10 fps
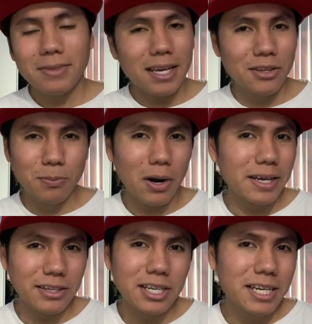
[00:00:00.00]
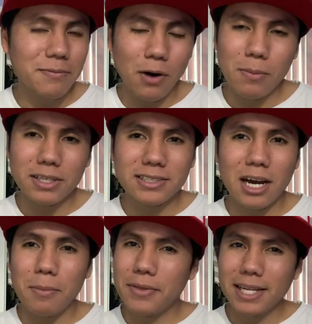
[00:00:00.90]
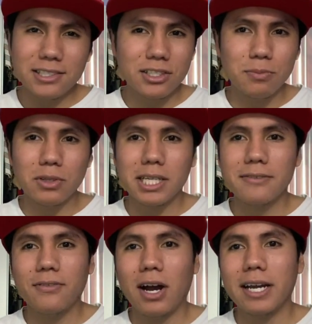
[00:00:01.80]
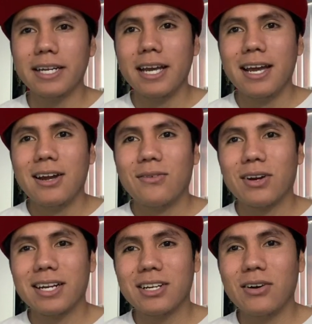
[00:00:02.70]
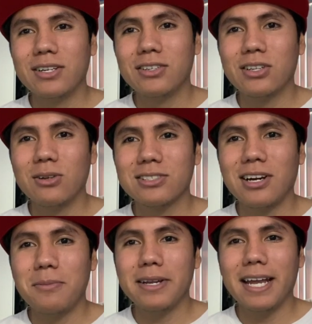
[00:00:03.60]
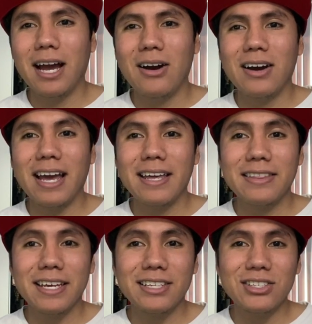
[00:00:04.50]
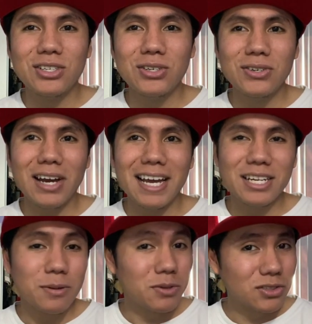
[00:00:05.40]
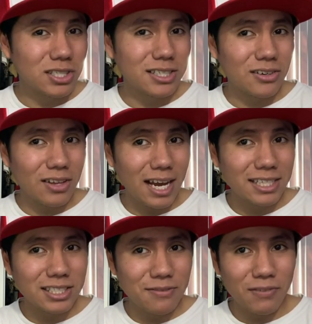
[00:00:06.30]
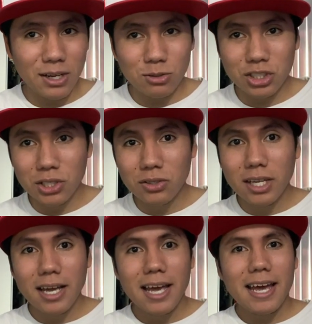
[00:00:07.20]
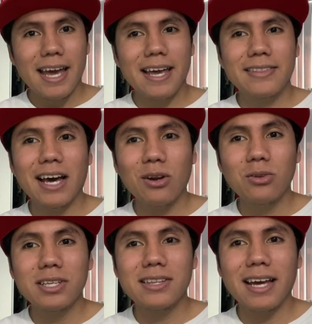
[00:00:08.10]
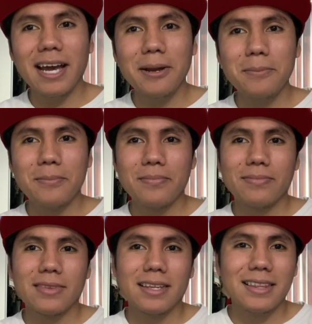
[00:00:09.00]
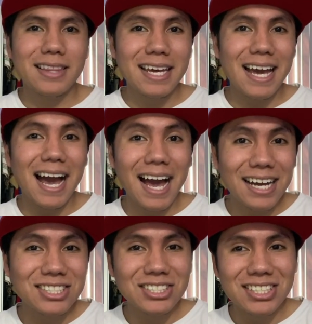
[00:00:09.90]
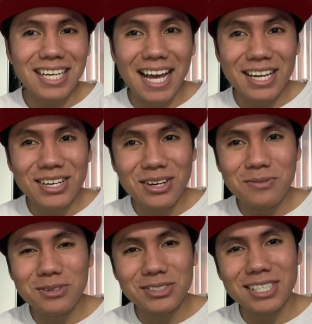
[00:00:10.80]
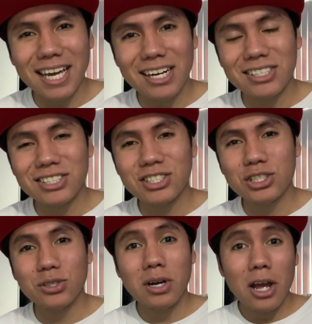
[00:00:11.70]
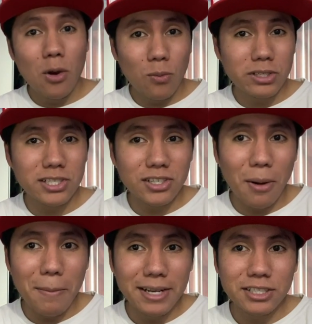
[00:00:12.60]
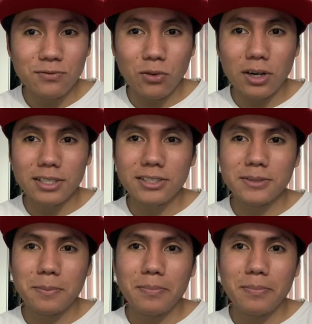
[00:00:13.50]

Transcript: They're gonna end up farming us down, but that's completely fine. We're gonna go ahead and do the close combat now, and they do end up using their last and final shield. And not only that, they actually end up using Energy 2, which is amazing for us.